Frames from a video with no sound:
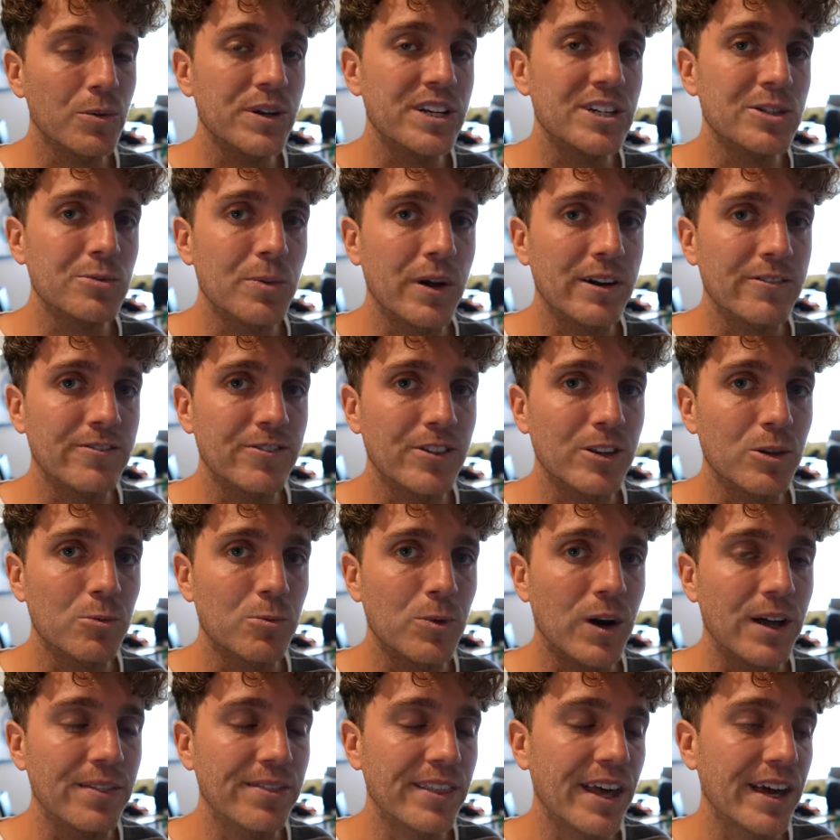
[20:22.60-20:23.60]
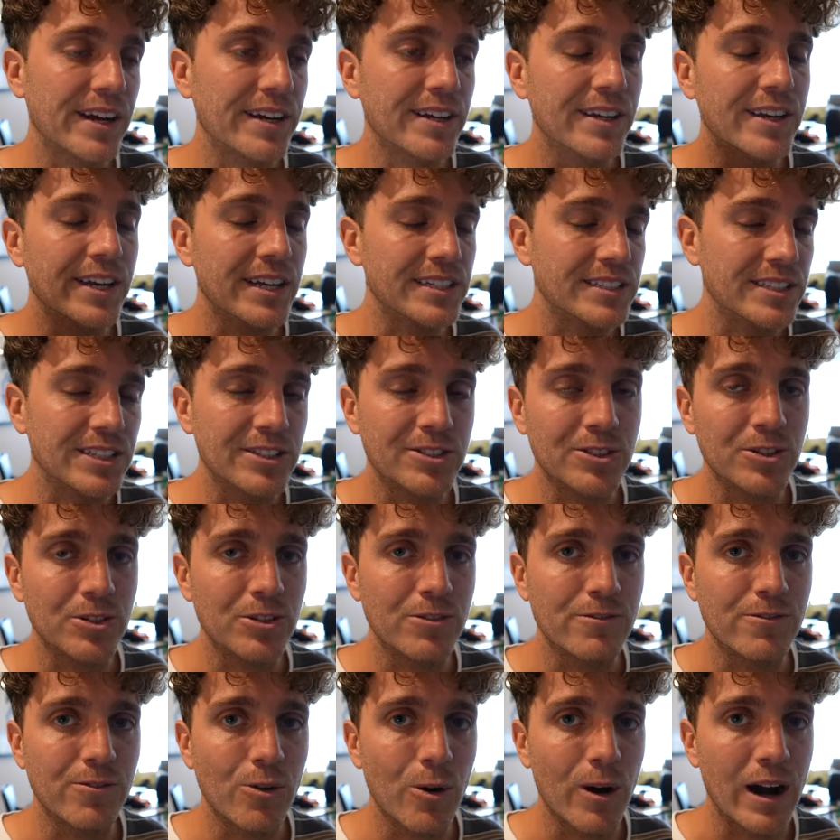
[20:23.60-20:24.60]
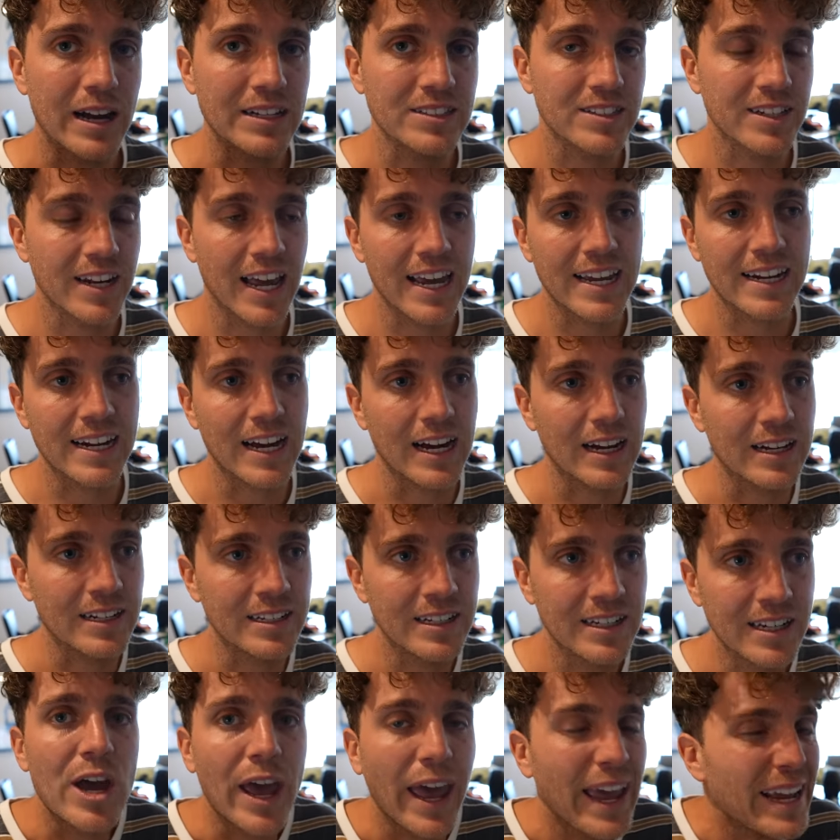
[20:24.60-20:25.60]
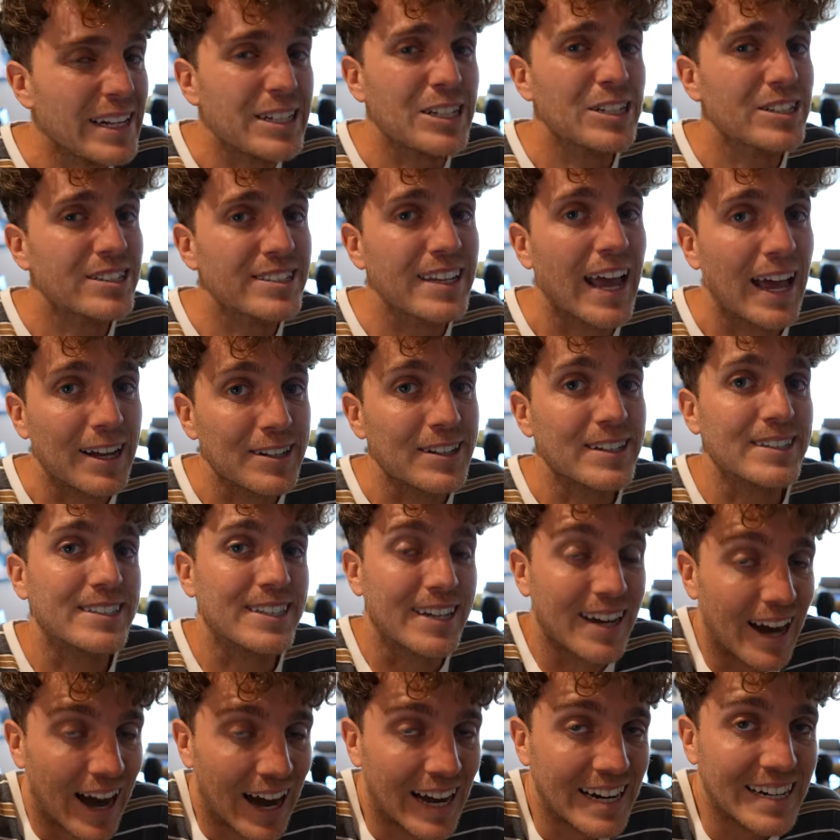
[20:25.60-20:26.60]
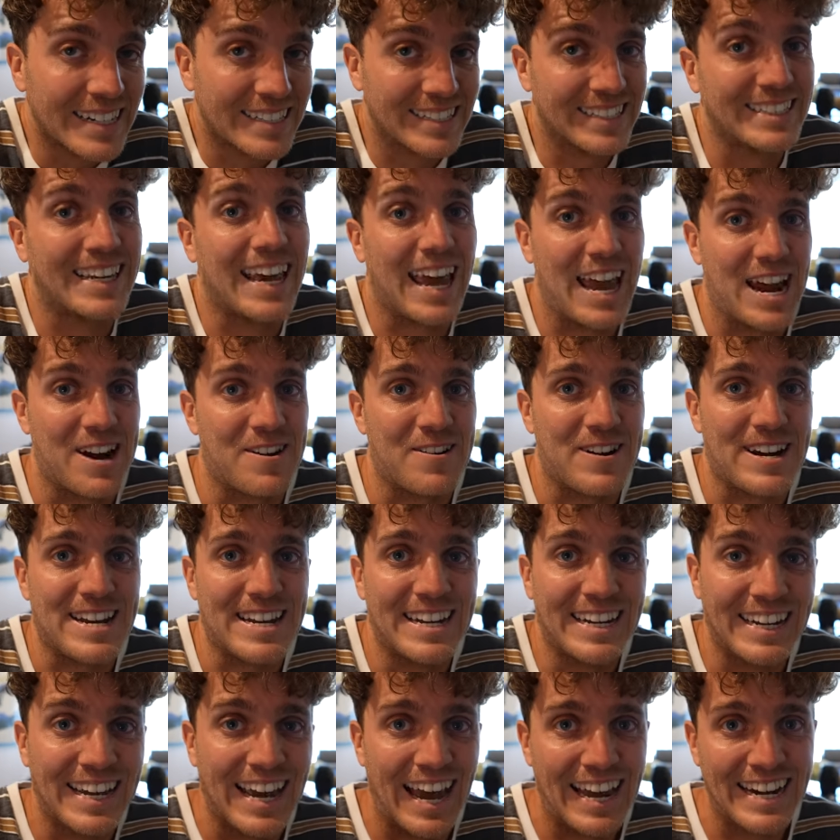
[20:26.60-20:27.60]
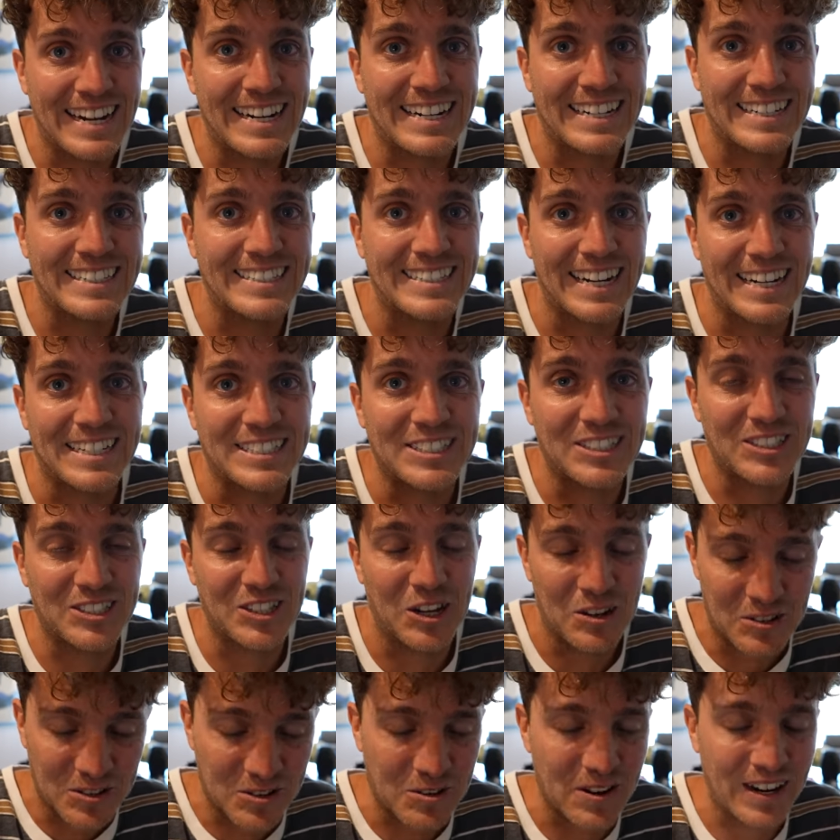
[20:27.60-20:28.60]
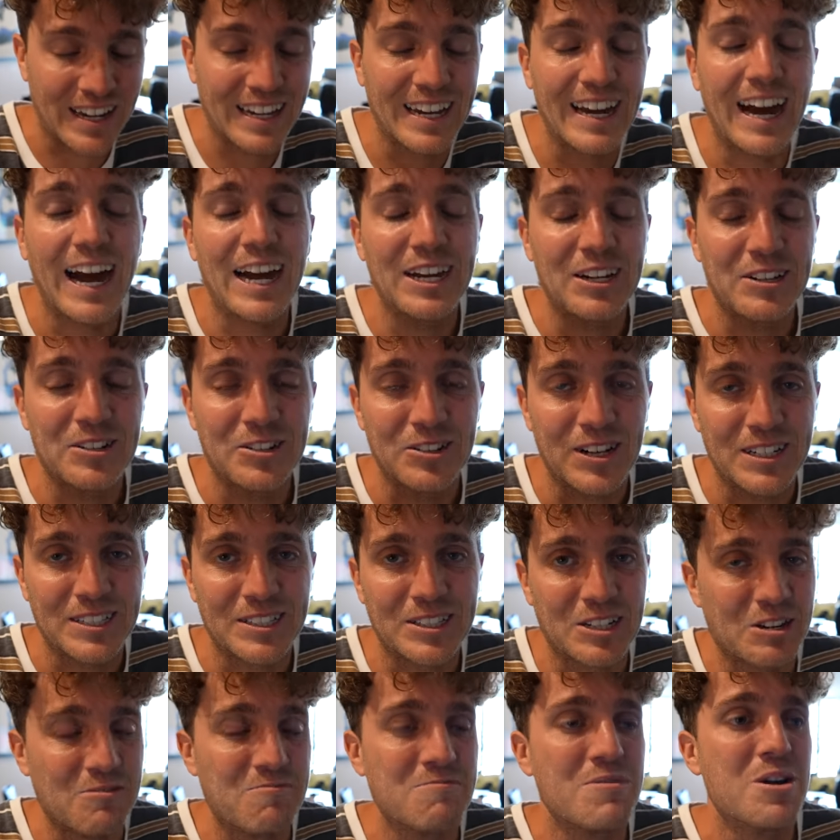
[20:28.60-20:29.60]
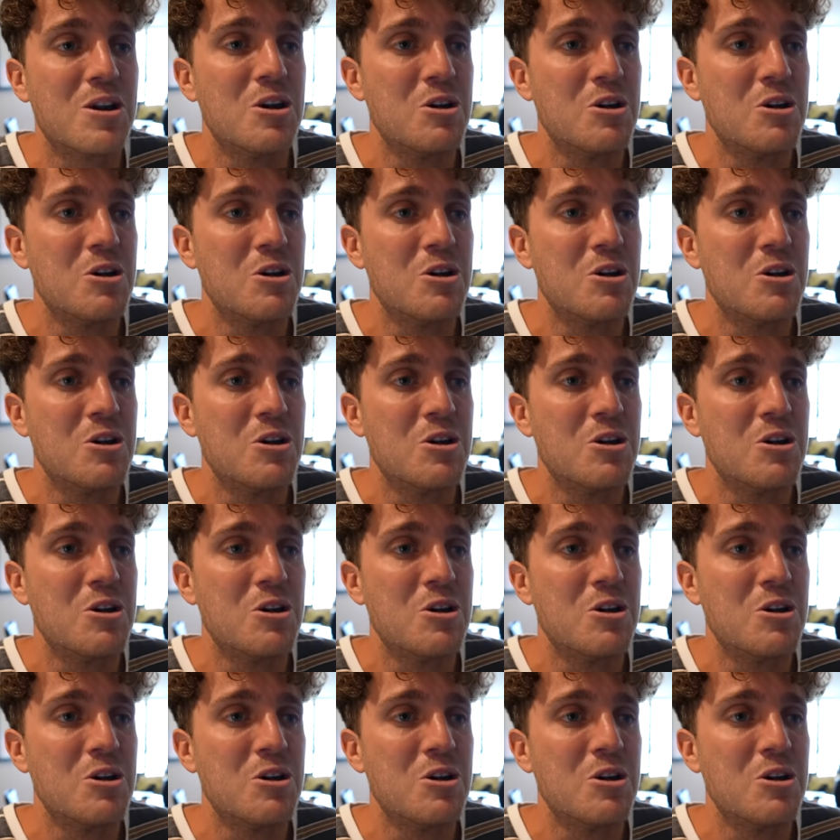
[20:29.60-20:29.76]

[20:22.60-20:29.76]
we just went for the one that gets it to you four hours later. It just sounded kind of scary getting it done so quick. I do trust them,